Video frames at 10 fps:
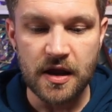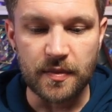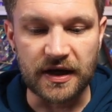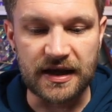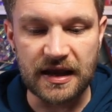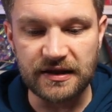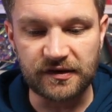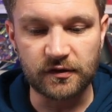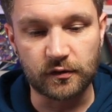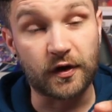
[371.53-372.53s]
But again, this
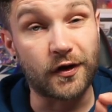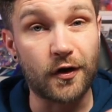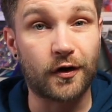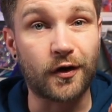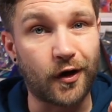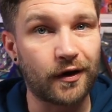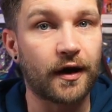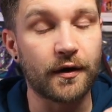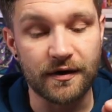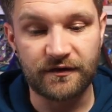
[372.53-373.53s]
is all the
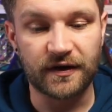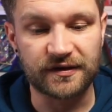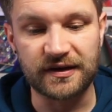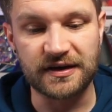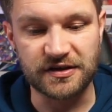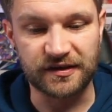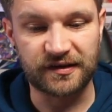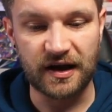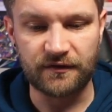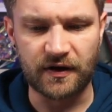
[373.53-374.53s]
non-holo first edition
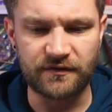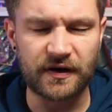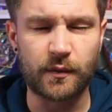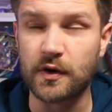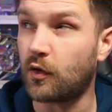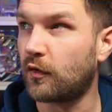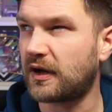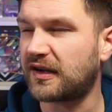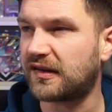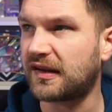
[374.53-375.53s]
stuff. I think we already
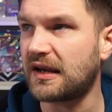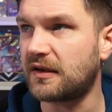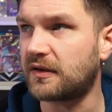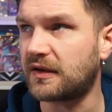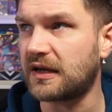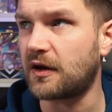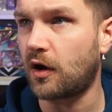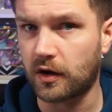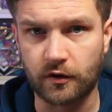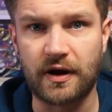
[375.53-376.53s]
sent the
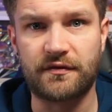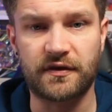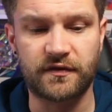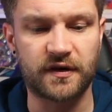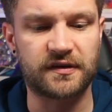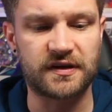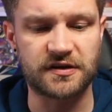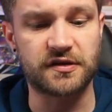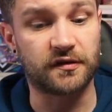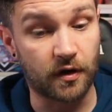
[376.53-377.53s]
holographic first
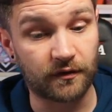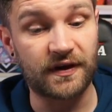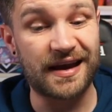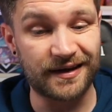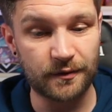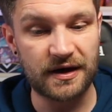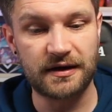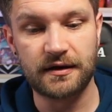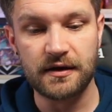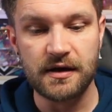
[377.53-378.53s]
editions off anyway.
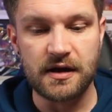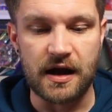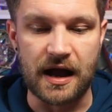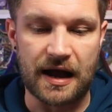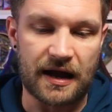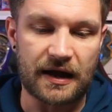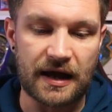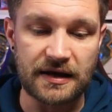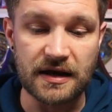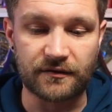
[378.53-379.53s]

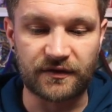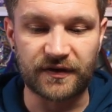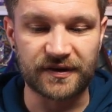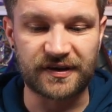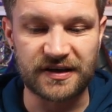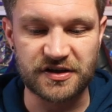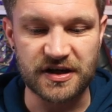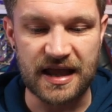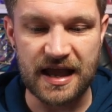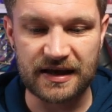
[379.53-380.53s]
Another first
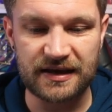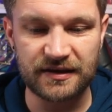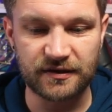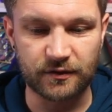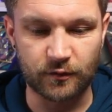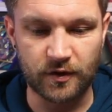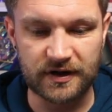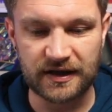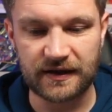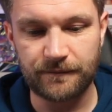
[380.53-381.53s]
edition Ekans
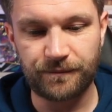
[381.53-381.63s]
Rocket.